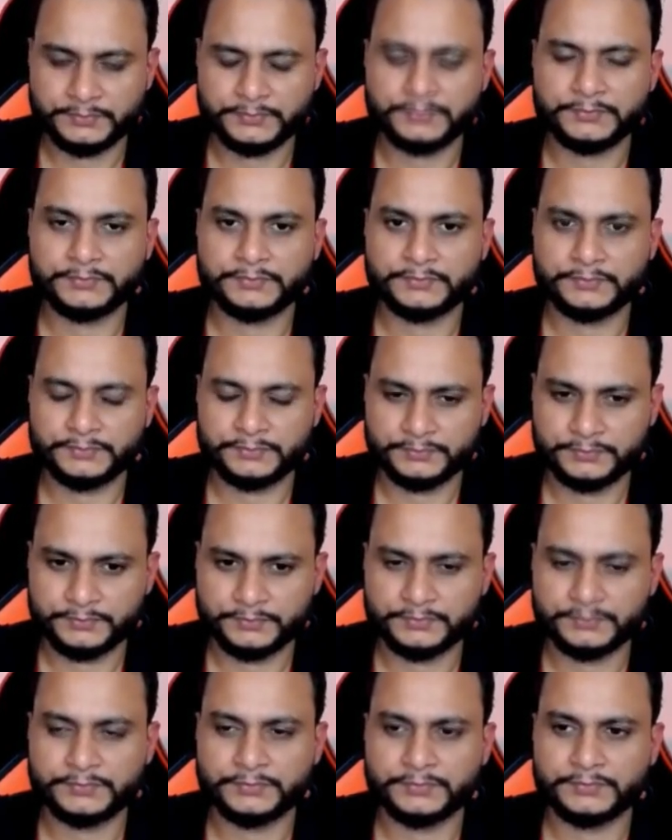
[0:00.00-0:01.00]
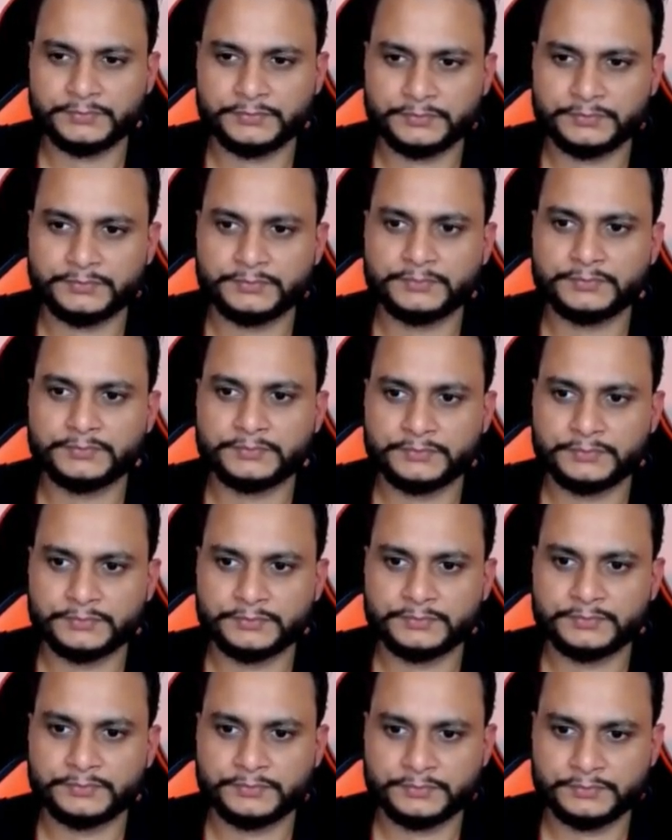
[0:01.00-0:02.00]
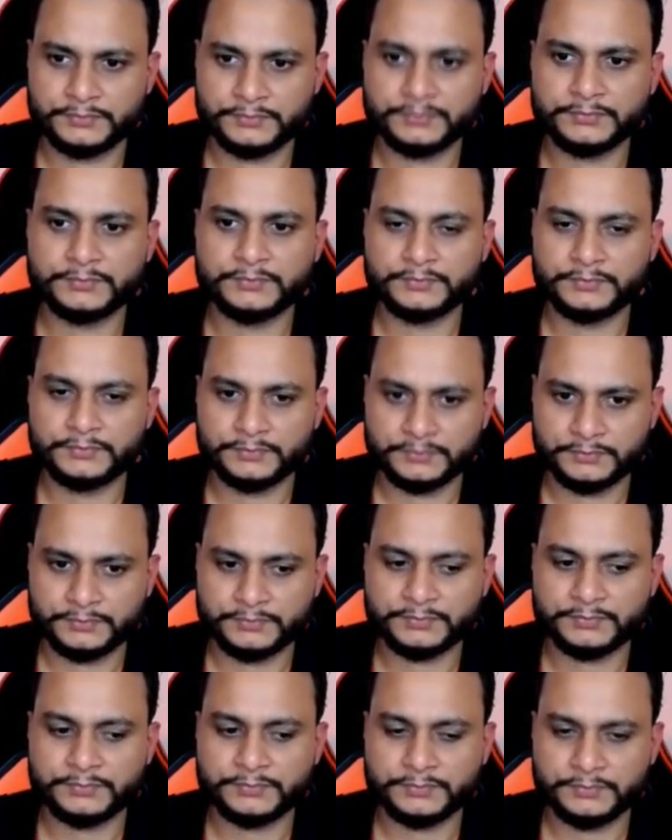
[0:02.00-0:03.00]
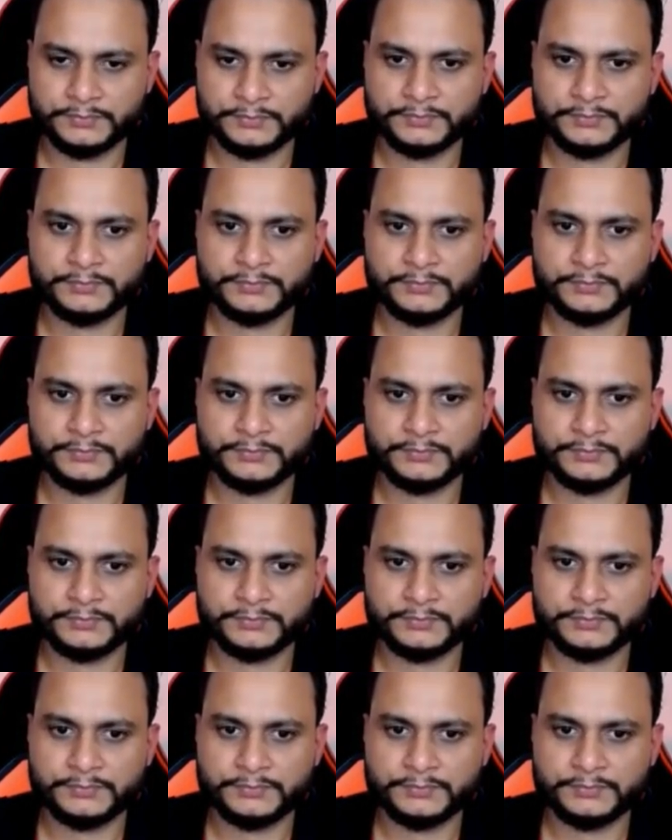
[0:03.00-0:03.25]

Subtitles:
The person shown says nothing.